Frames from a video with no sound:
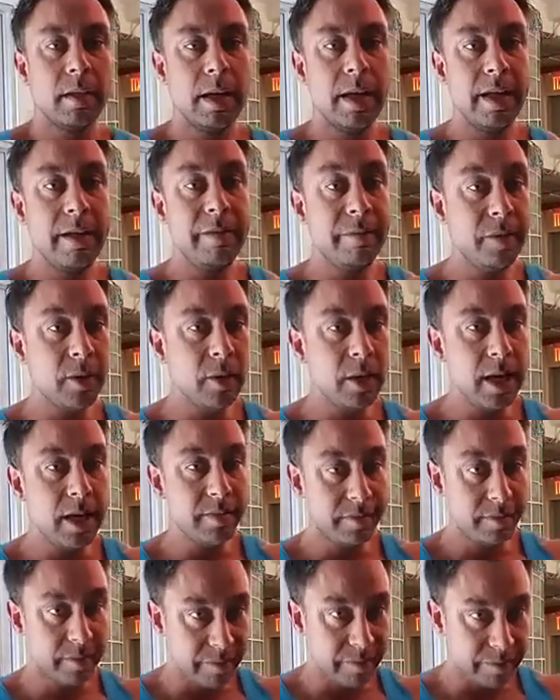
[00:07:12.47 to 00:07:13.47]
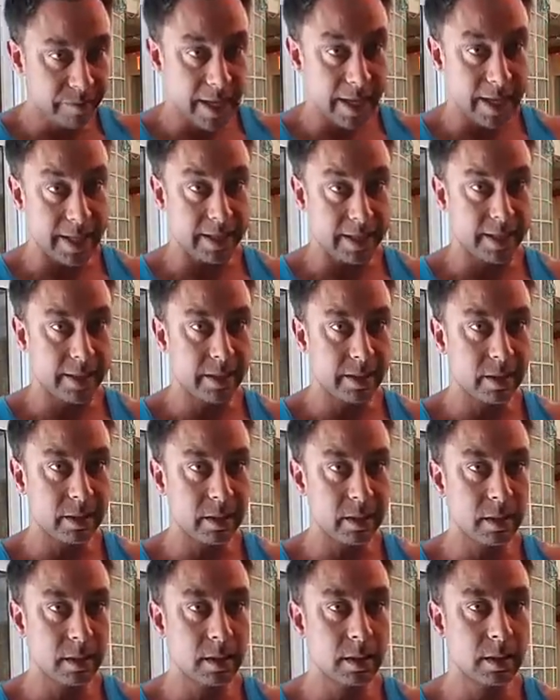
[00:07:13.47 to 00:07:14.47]
If you lift fast,
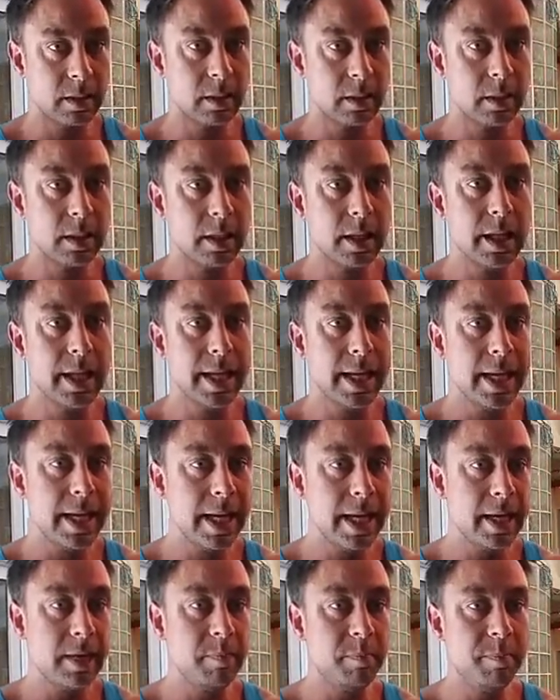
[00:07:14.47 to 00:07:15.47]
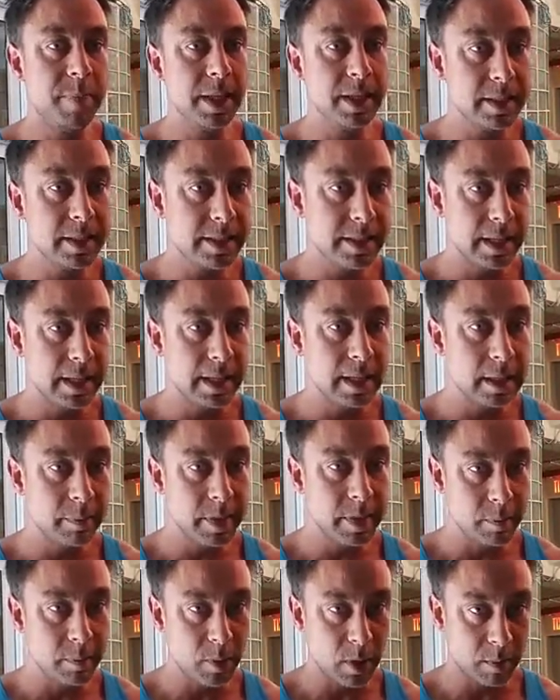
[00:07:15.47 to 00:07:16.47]
it builds a little
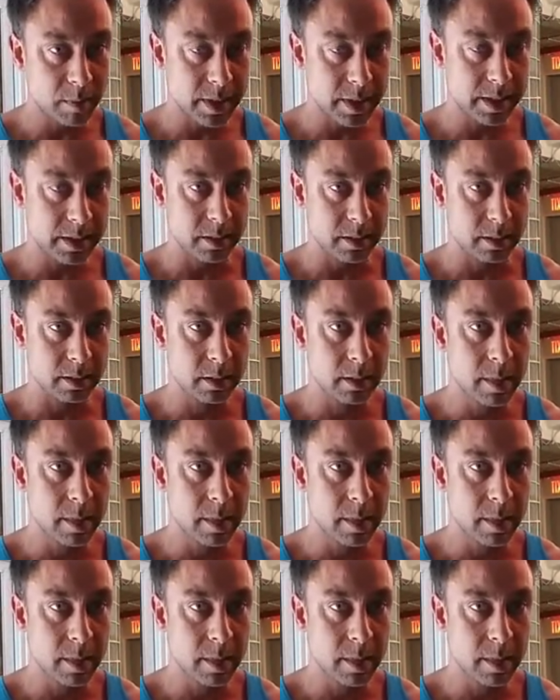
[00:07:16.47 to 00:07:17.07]
bit more muscle.